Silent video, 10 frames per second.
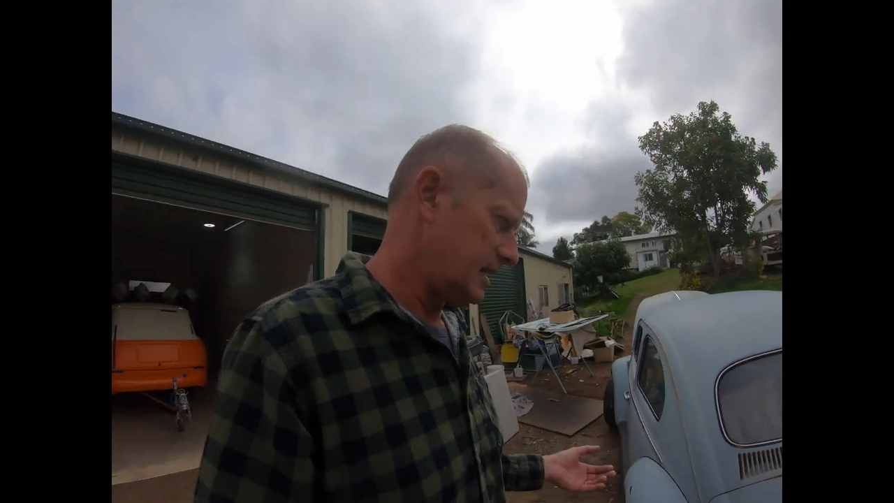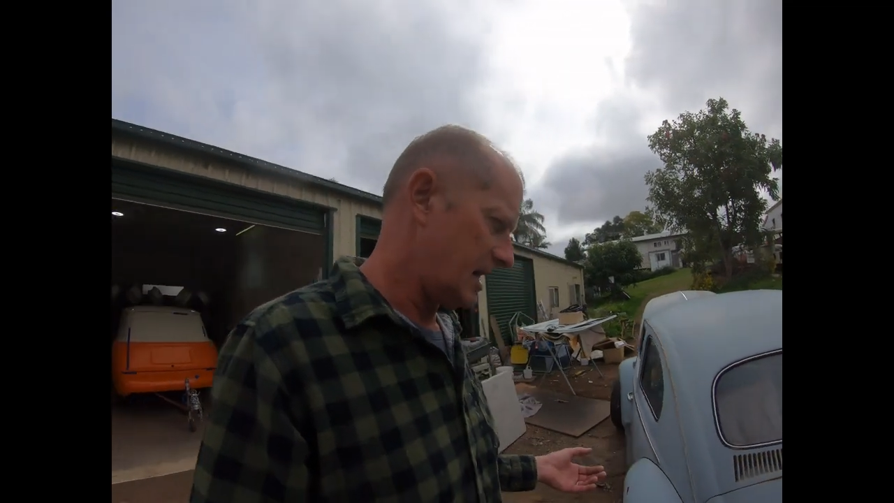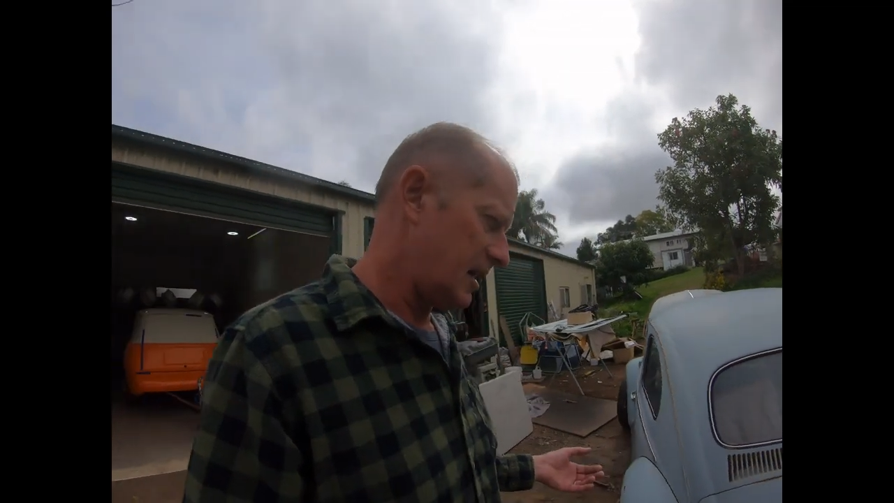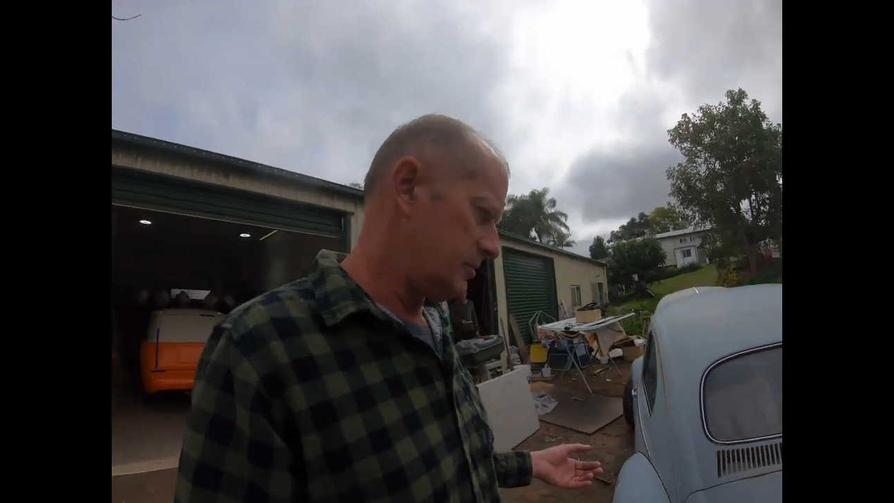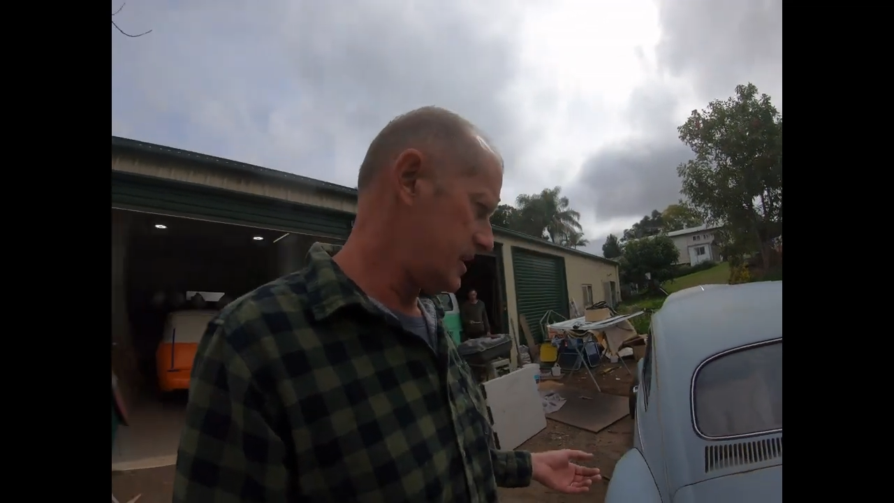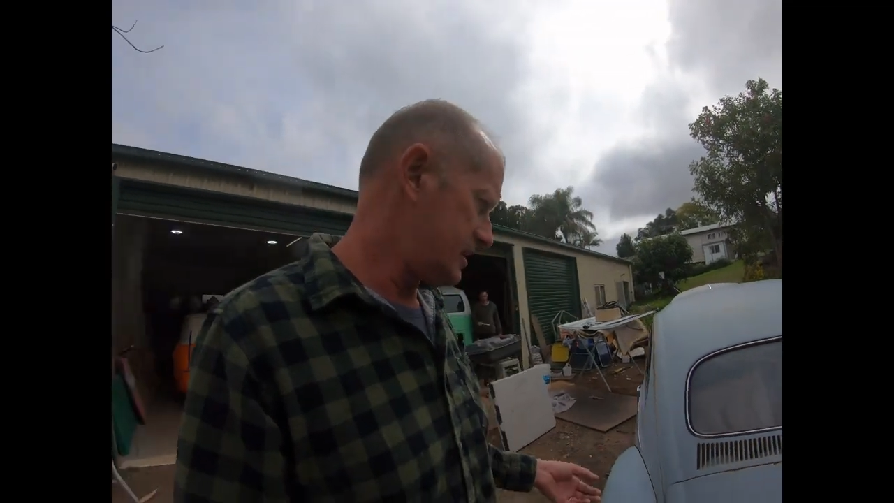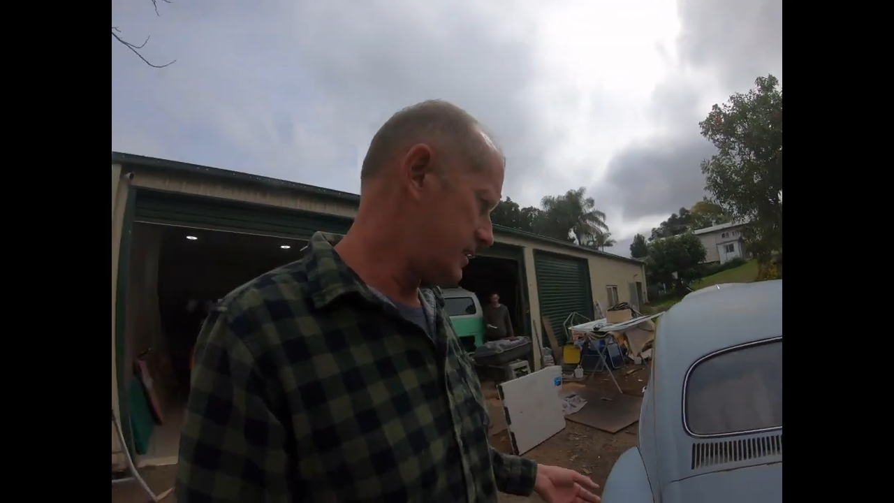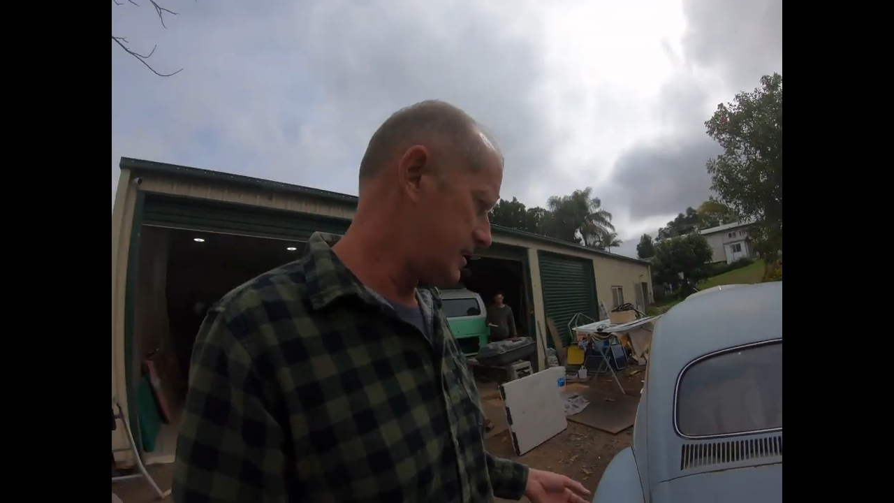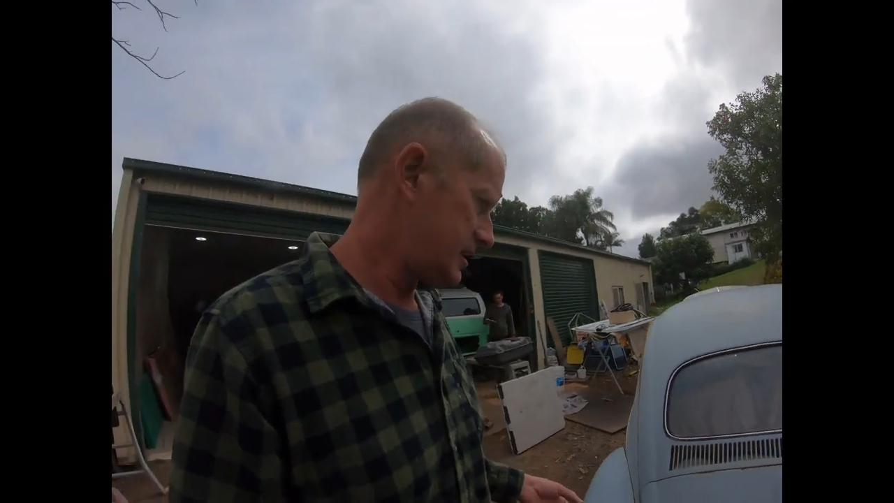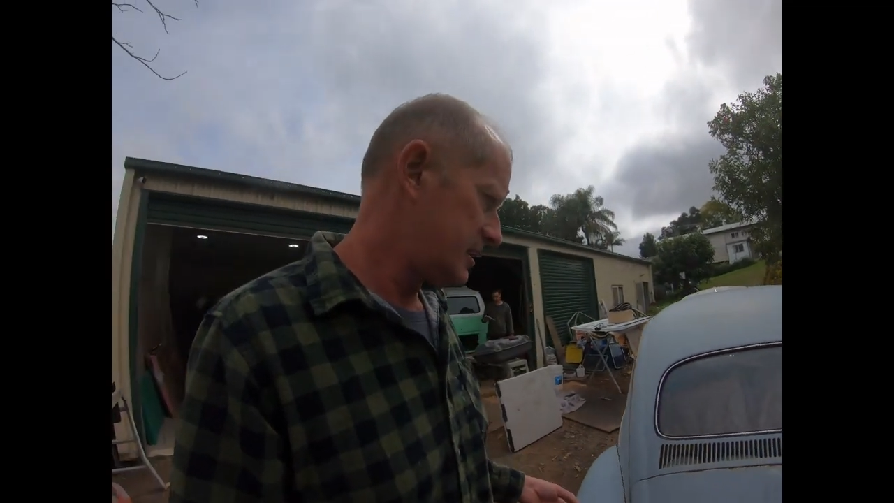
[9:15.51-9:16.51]
in our
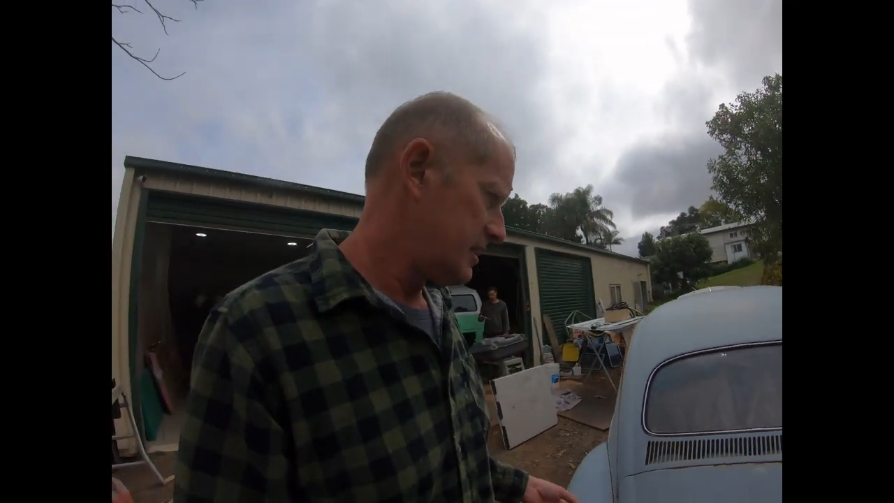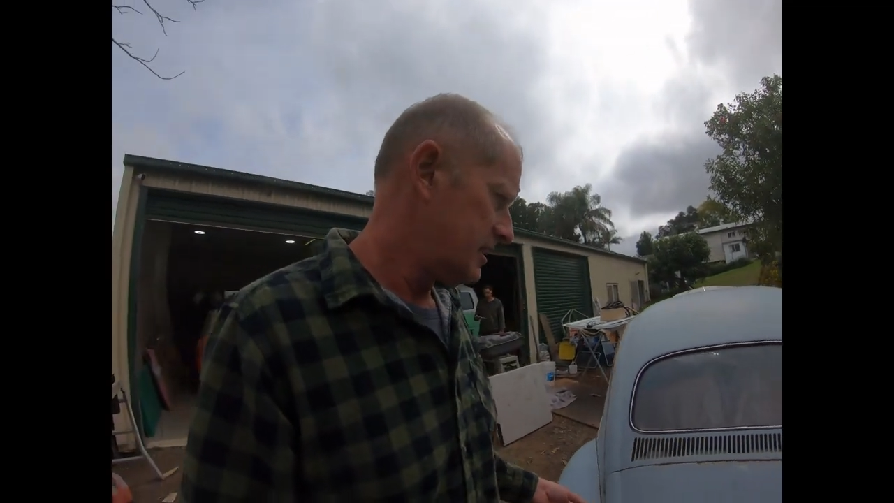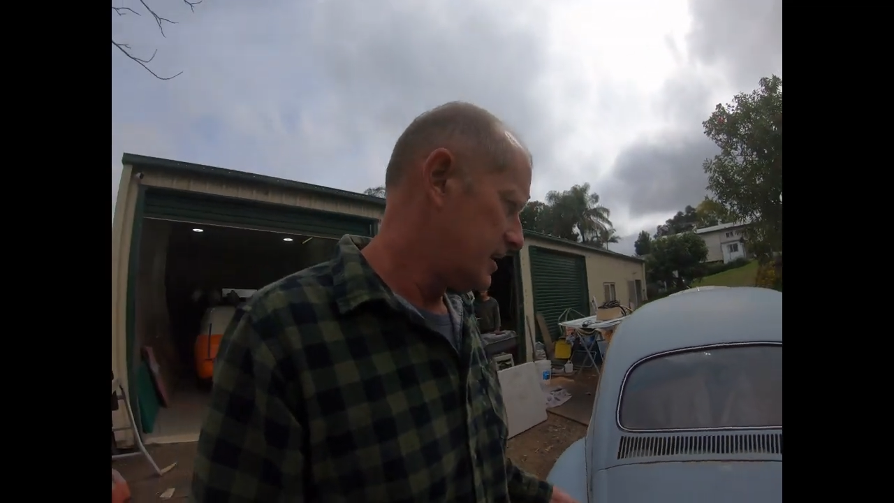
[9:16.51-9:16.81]
business,